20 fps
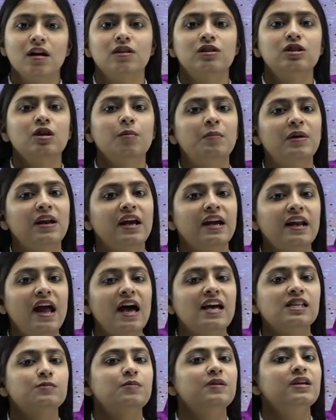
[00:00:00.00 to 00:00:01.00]
the plane
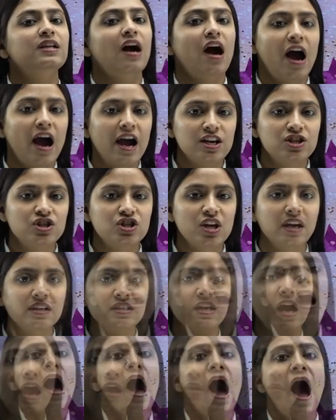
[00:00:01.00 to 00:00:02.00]
has been
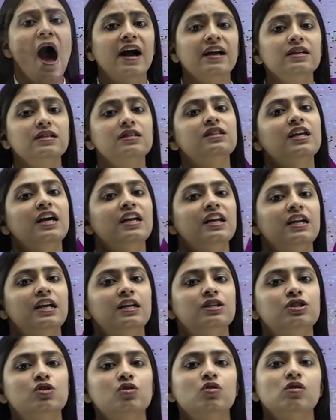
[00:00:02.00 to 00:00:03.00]
hijacked and they
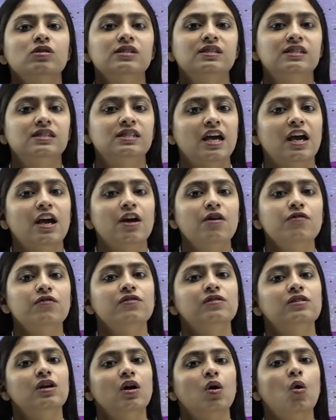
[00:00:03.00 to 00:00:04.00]
need to
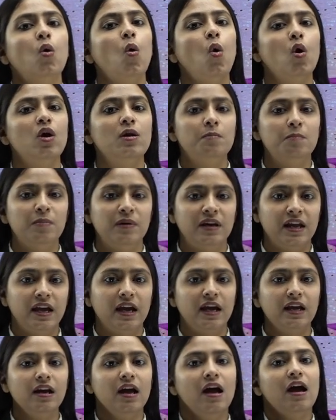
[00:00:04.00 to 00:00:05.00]
save the whole
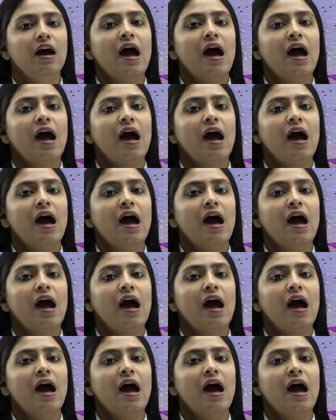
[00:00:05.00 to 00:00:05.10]
plane